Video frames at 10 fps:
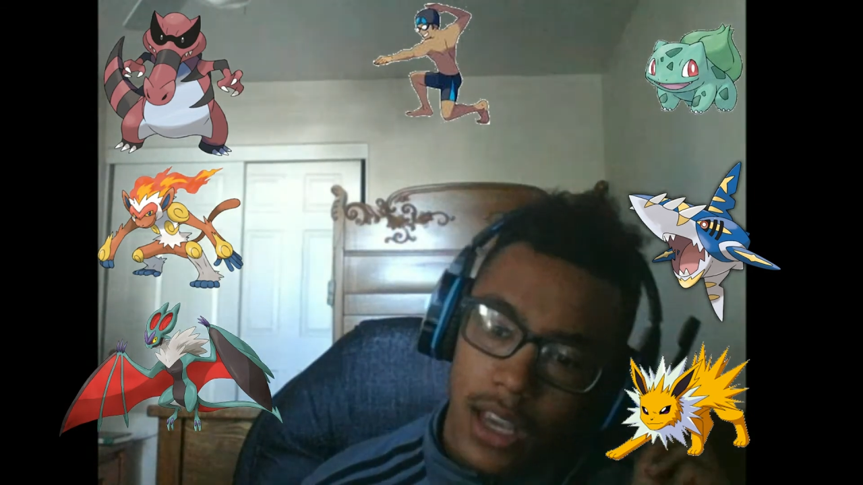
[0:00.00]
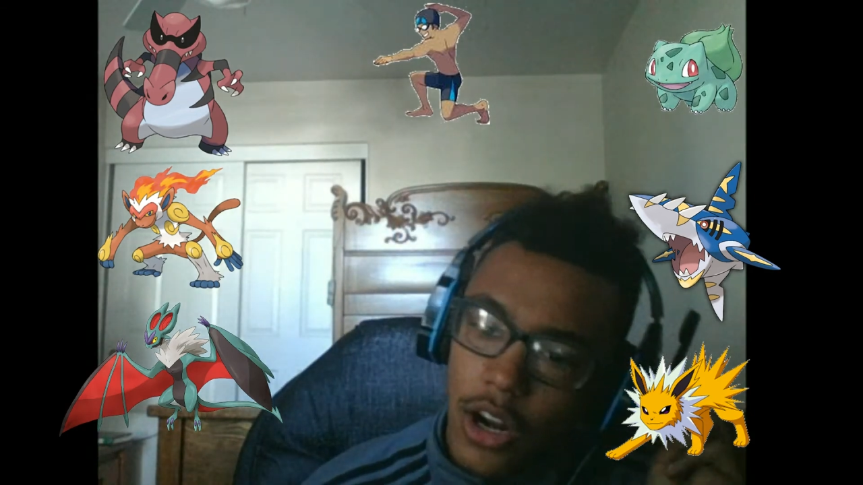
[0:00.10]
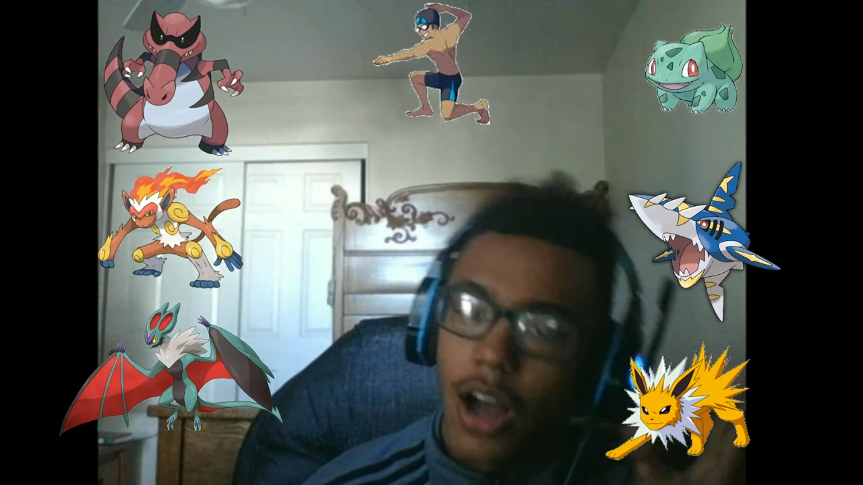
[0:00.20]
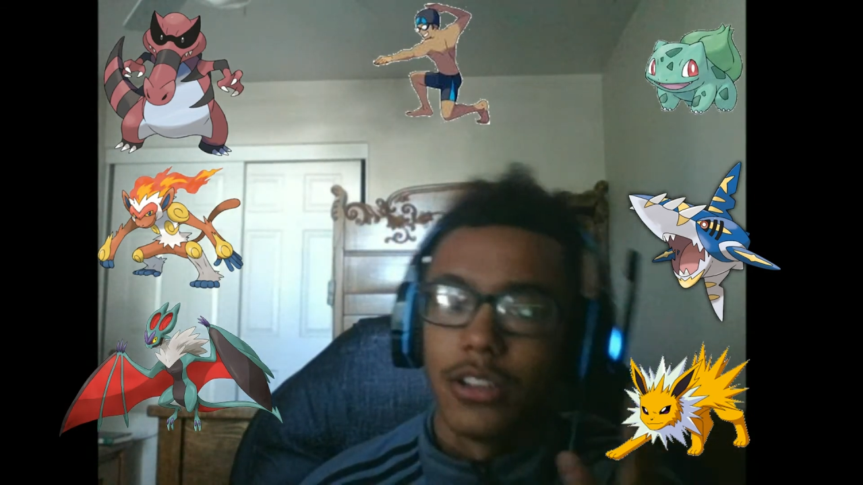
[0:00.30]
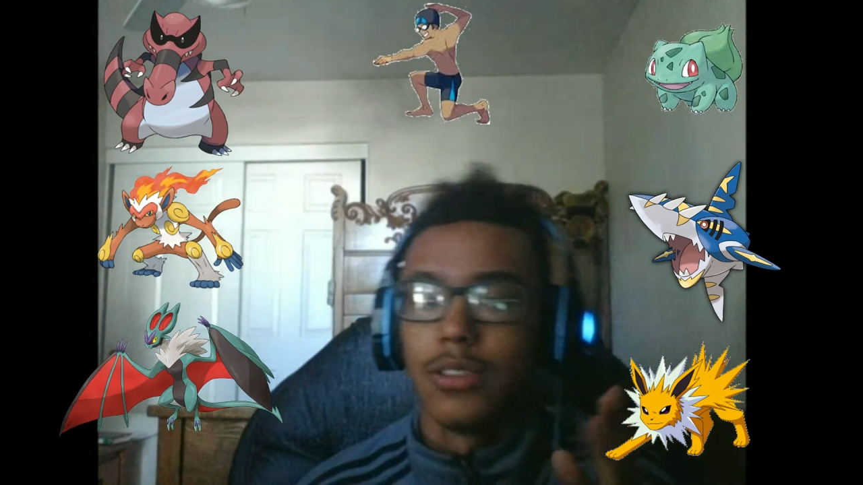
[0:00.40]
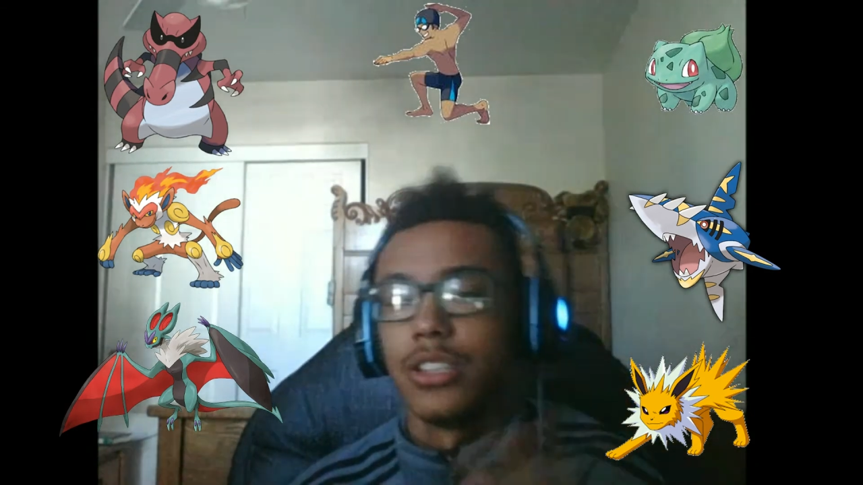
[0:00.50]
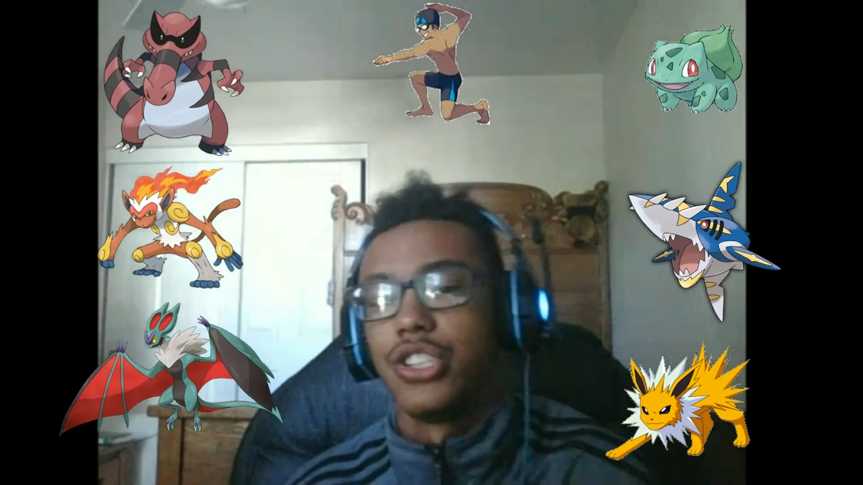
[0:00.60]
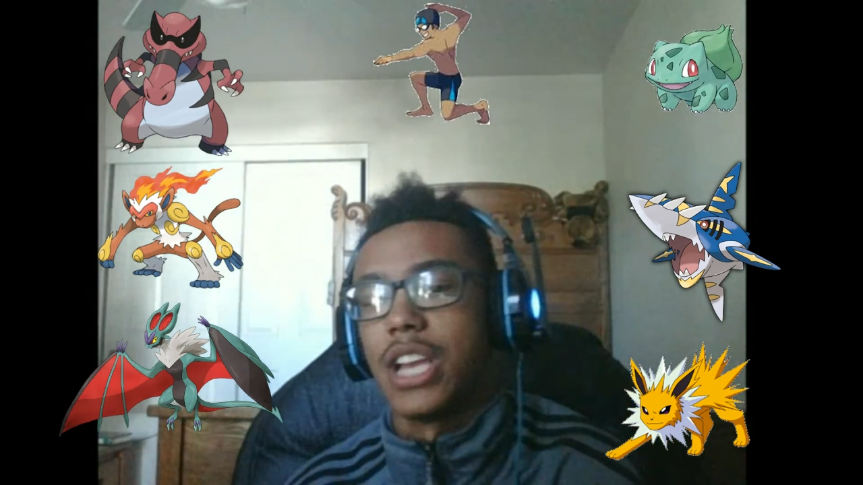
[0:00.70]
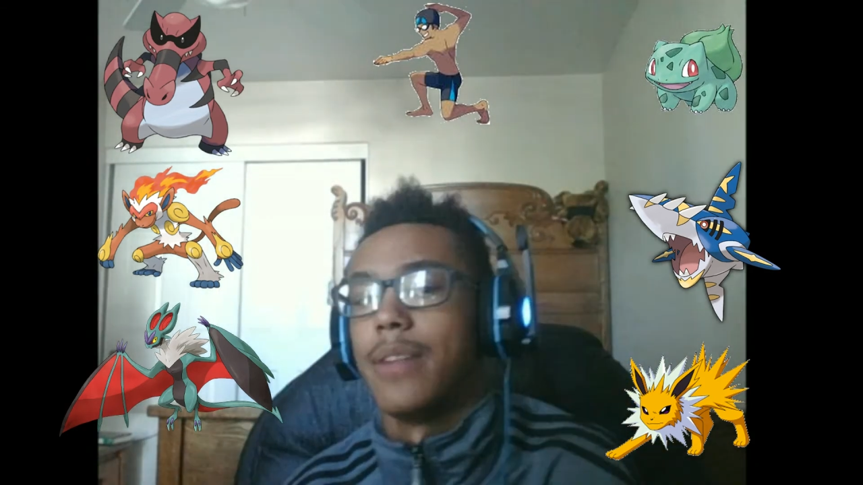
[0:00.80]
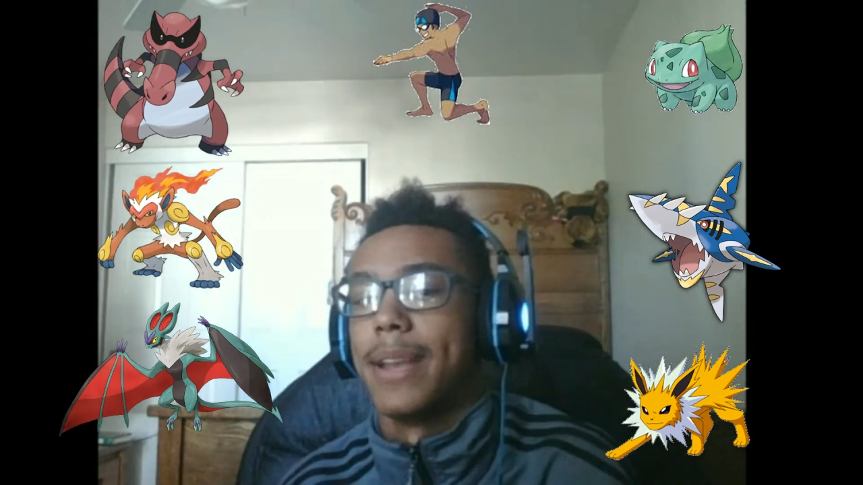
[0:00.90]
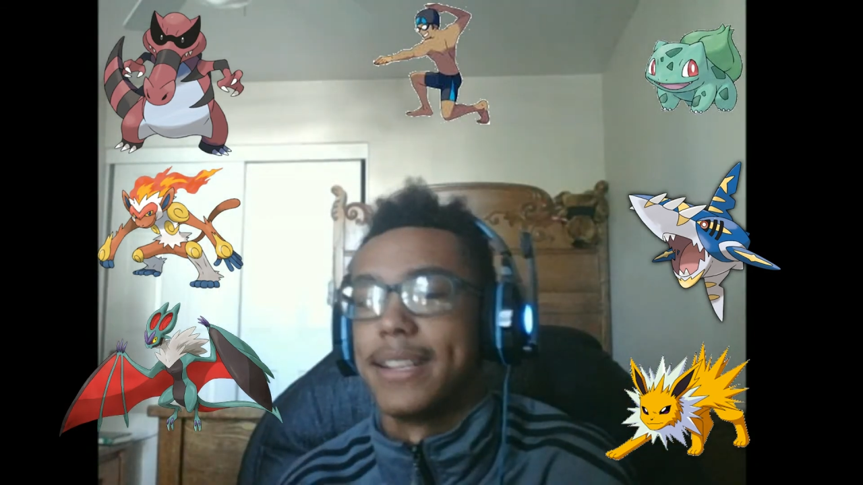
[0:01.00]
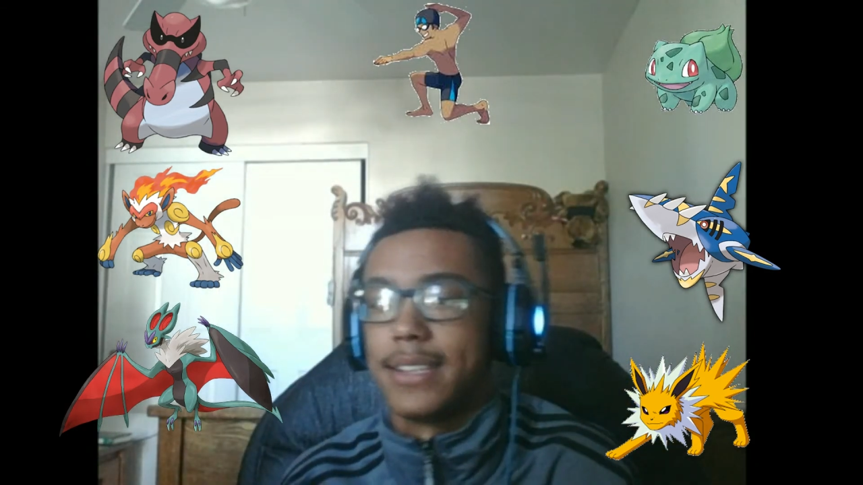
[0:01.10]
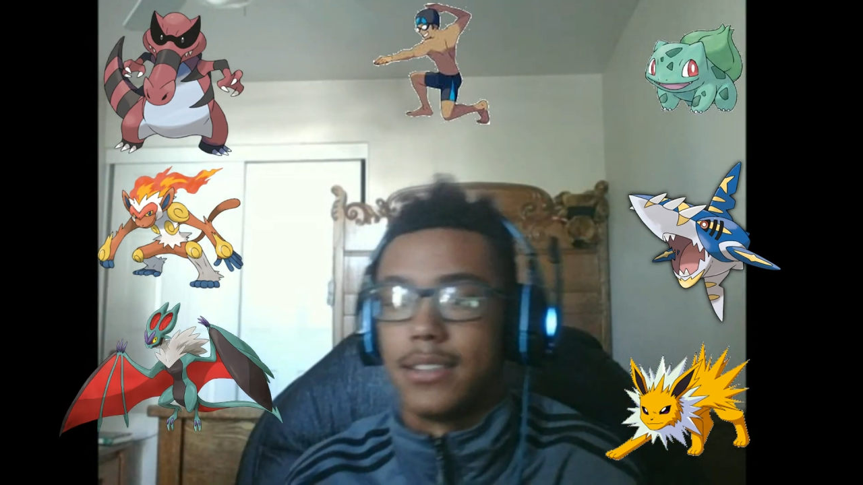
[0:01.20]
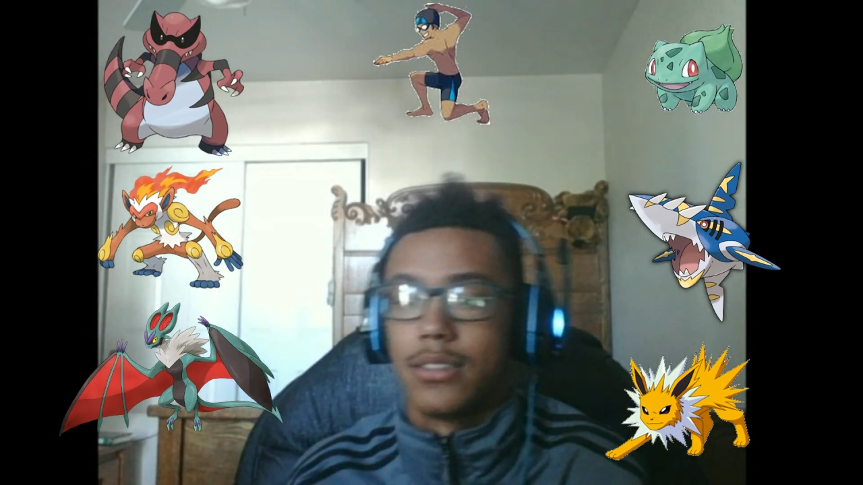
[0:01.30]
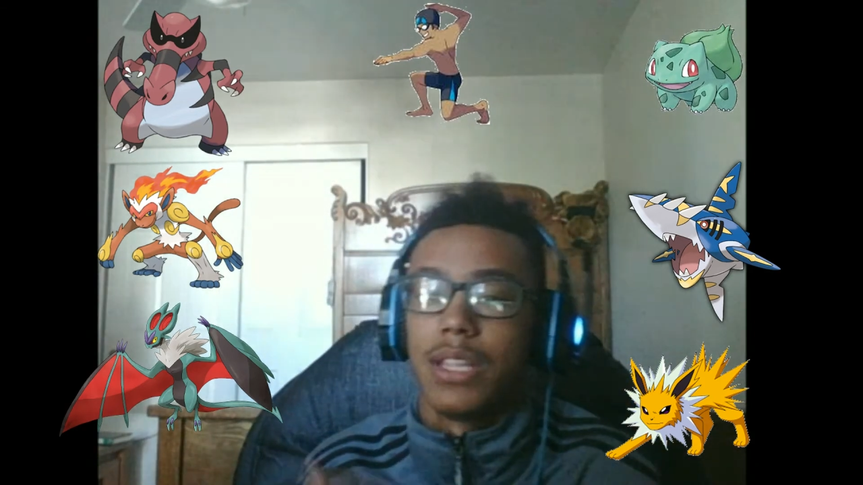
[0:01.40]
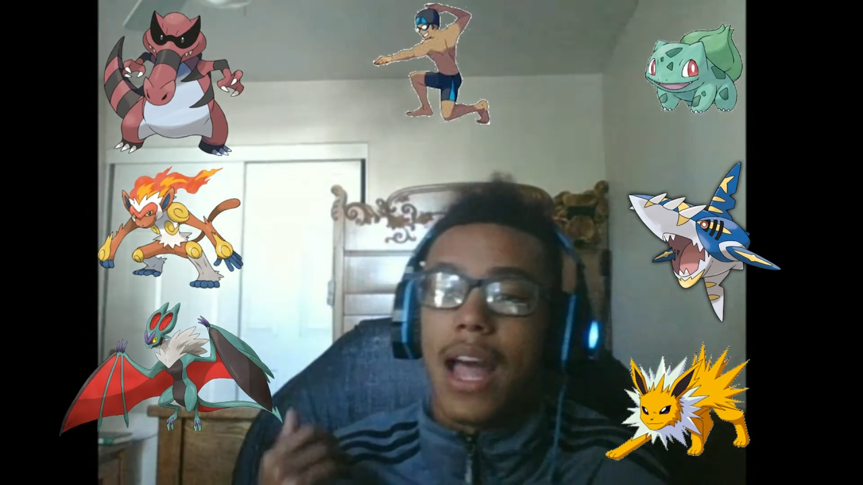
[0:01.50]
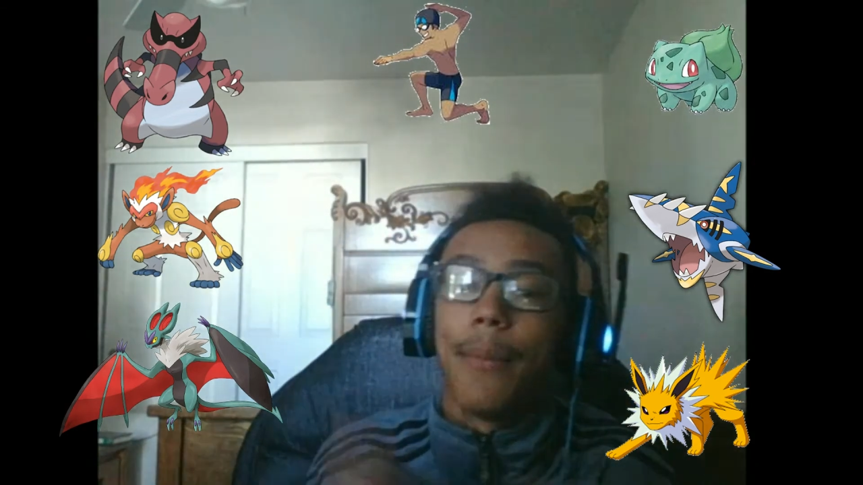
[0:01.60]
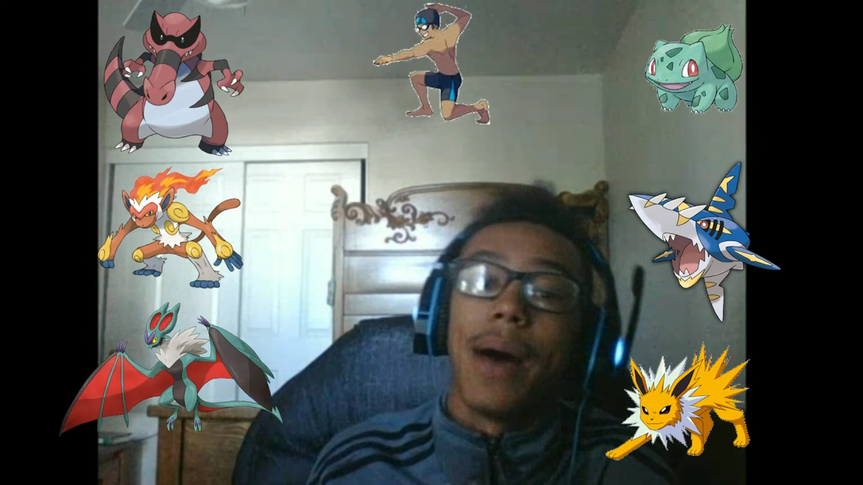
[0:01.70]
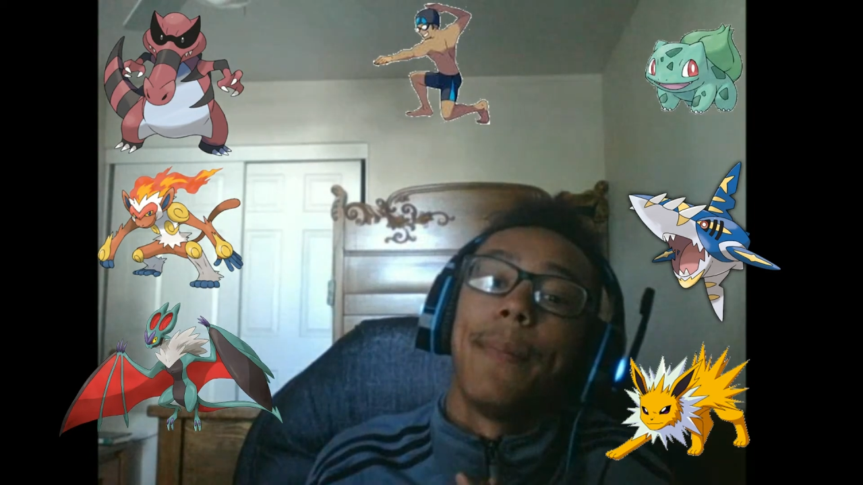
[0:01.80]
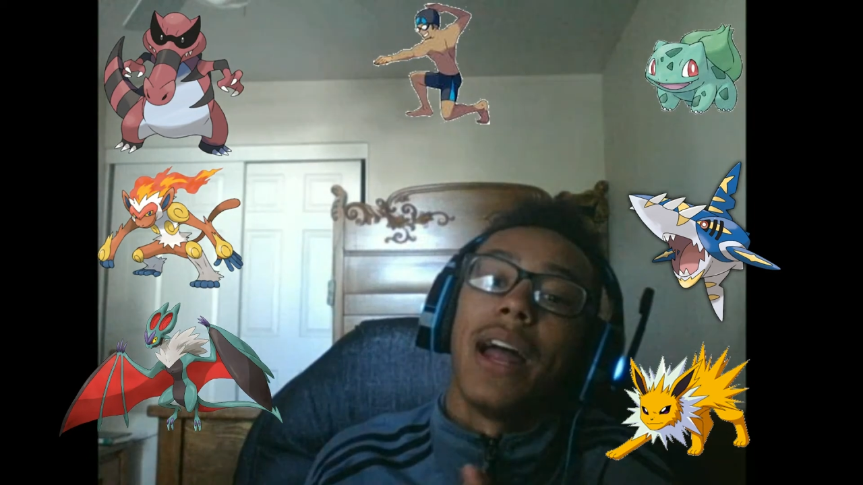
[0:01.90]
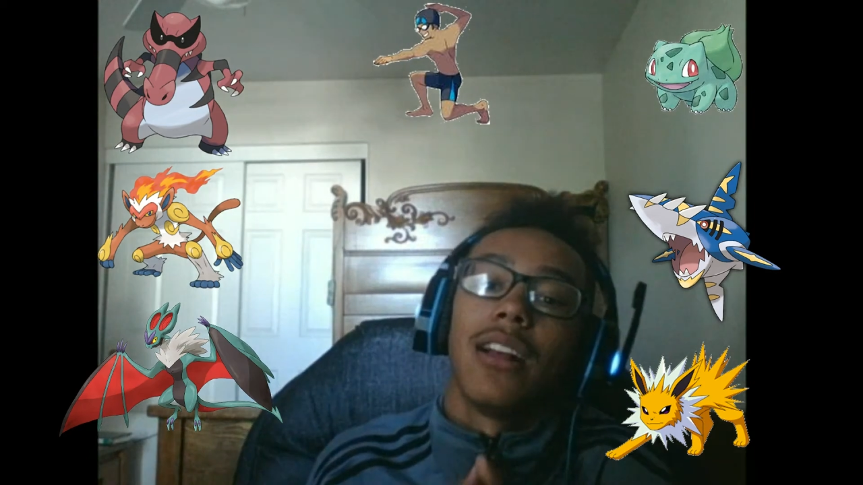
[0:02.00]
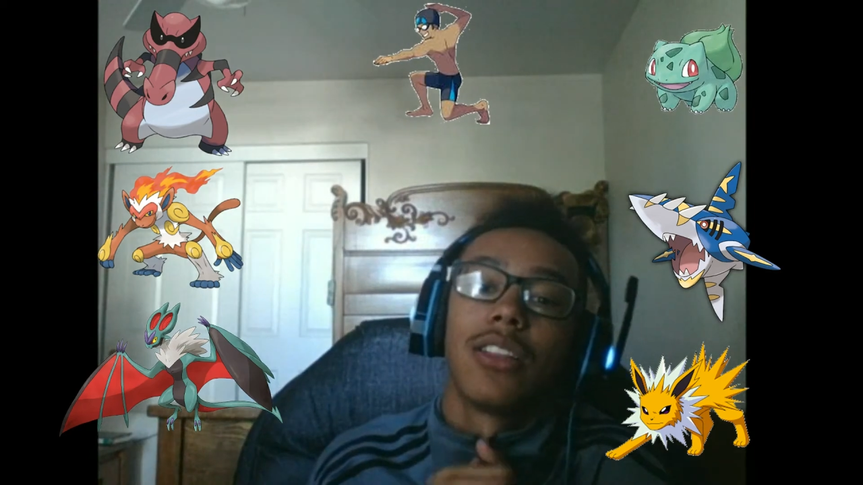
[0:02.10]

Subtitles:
You know, I'll do this shady Mexican. So with that, I'm out. Bad here.